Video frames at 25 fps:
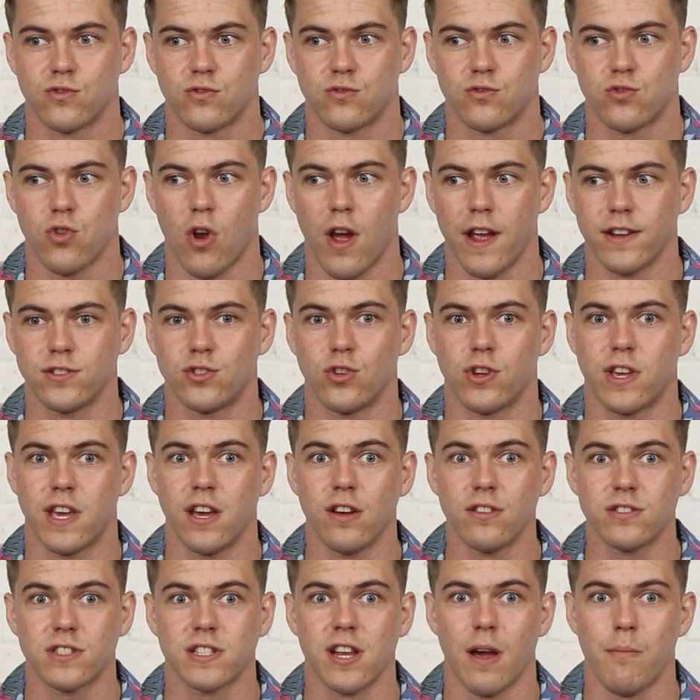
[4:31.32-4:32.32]
Trying to
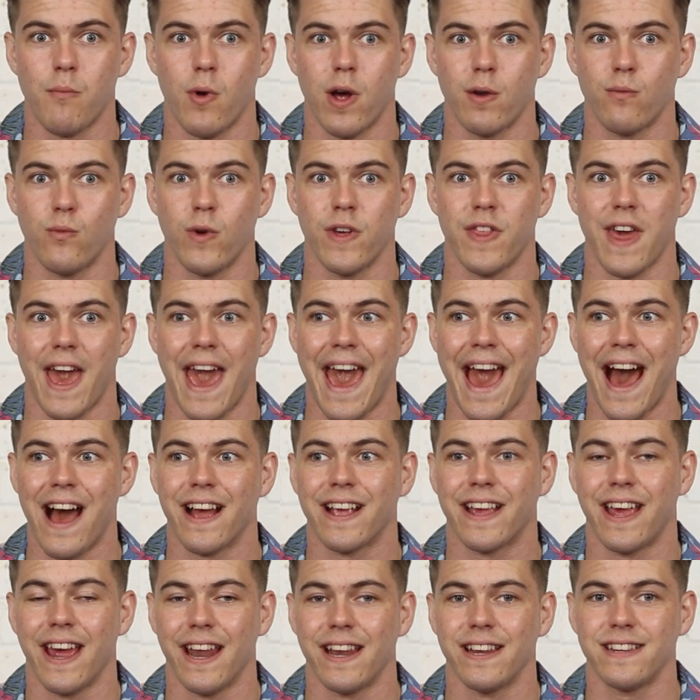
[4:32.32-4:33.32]
kill someone
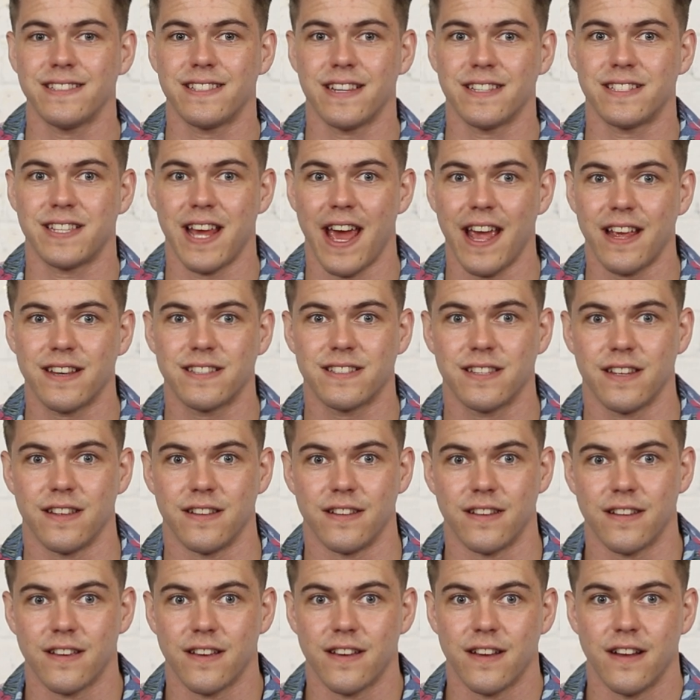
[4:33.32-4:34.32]
without getting
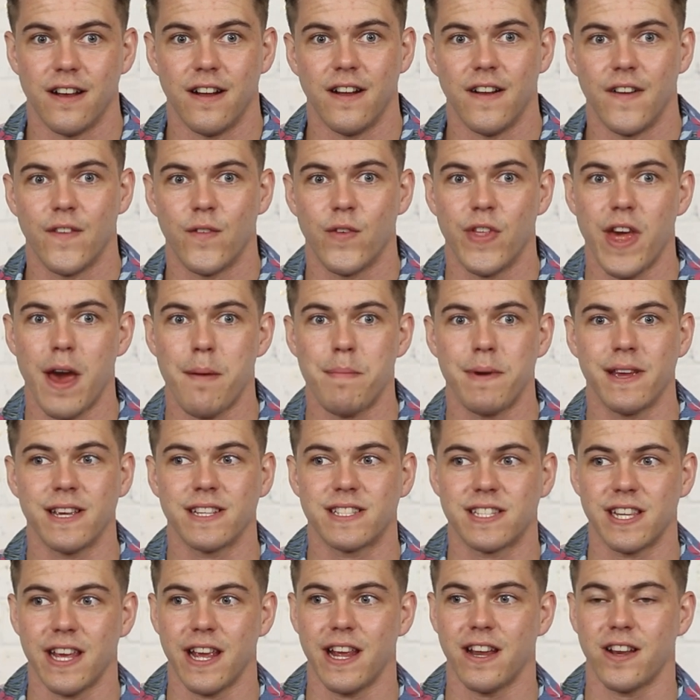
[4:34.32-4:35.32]
detected. Without being
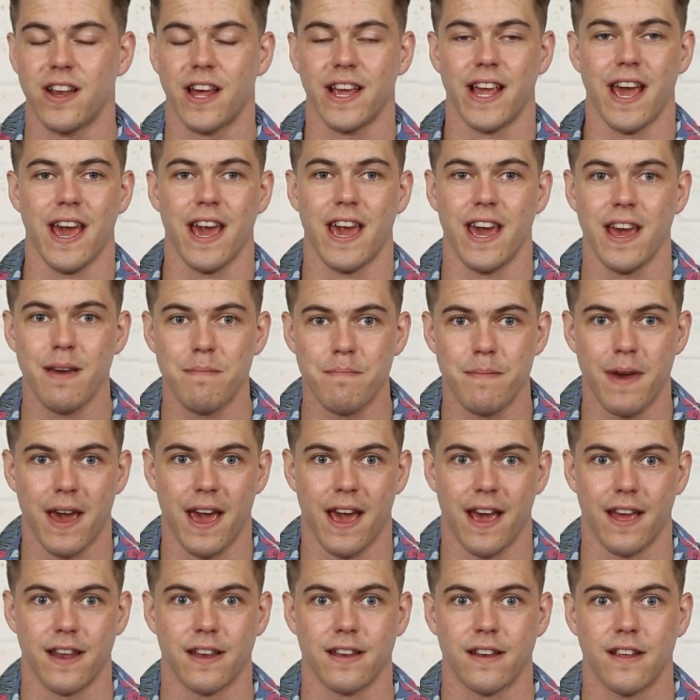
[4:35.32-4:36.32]
seen like a
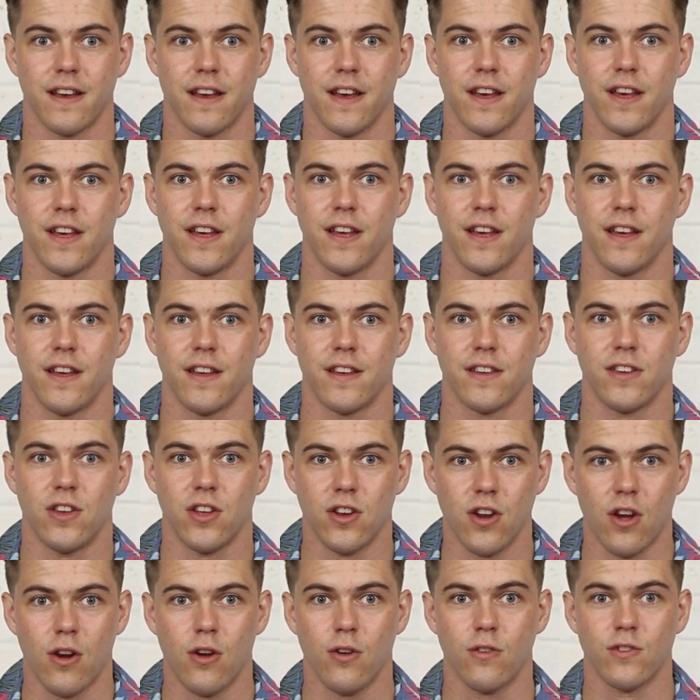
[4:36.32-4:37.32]
hitman. You
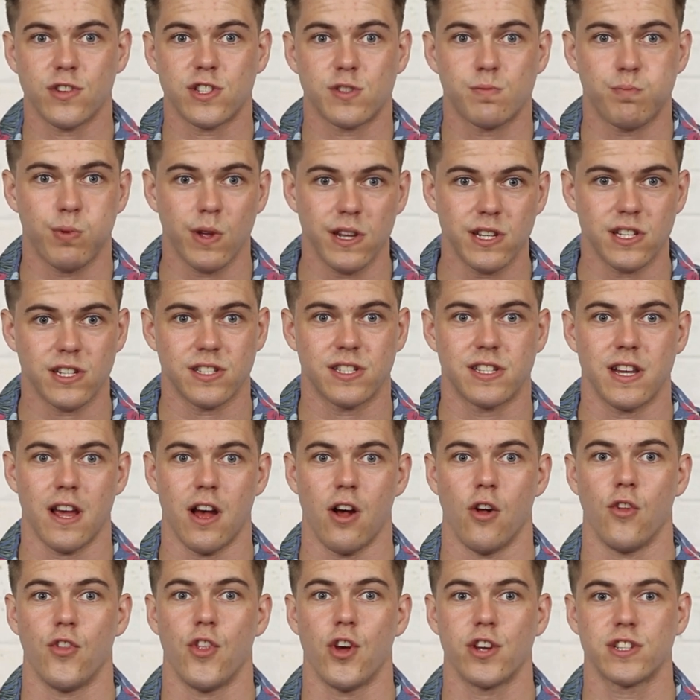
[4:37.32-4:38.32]
know, Splinter
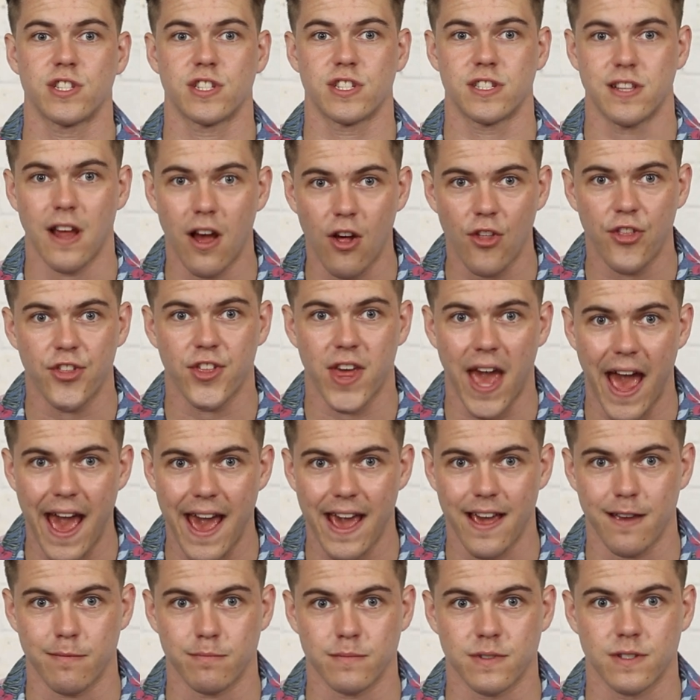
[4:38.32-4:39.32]
Cell, those stealth
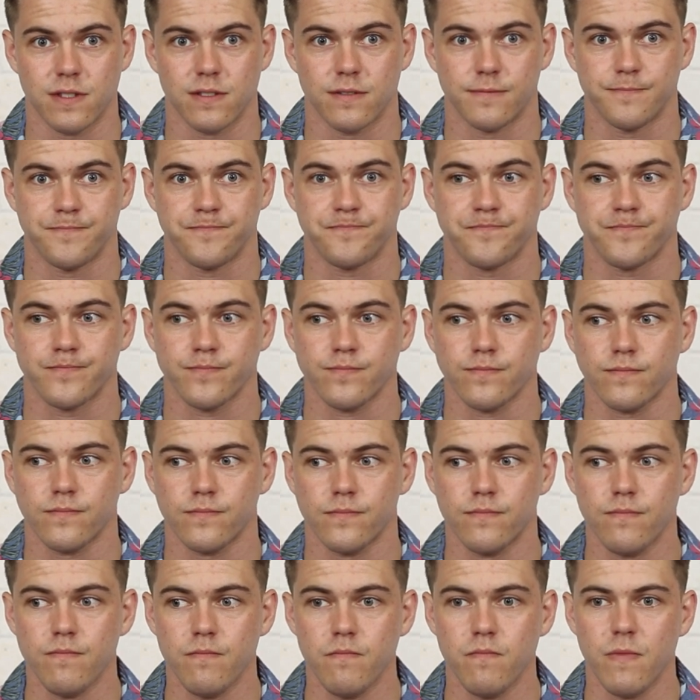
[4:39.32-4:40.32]
games.
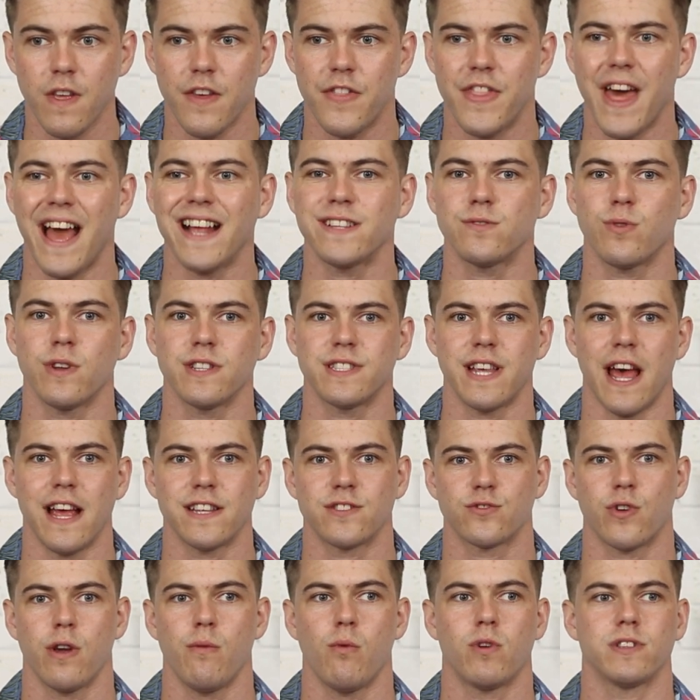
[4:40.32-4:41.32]
That's what
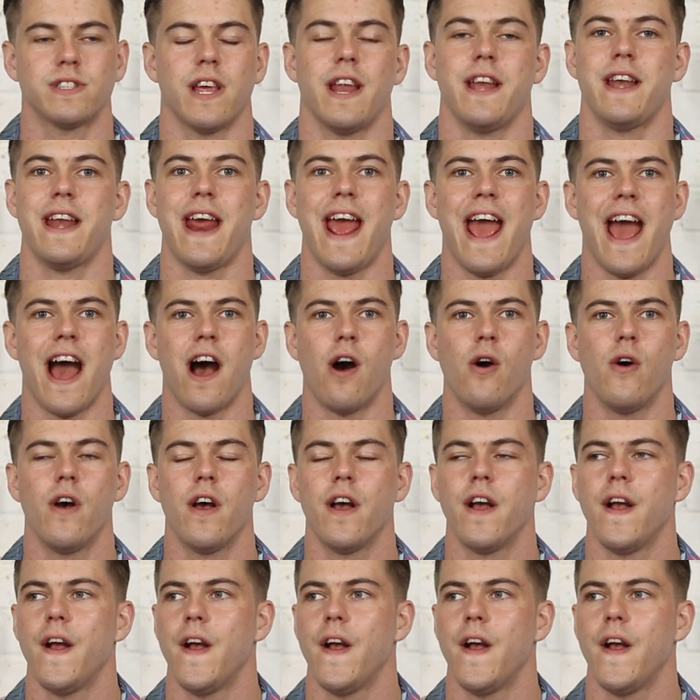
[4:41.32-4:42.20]
Assassin's Creed was. And now,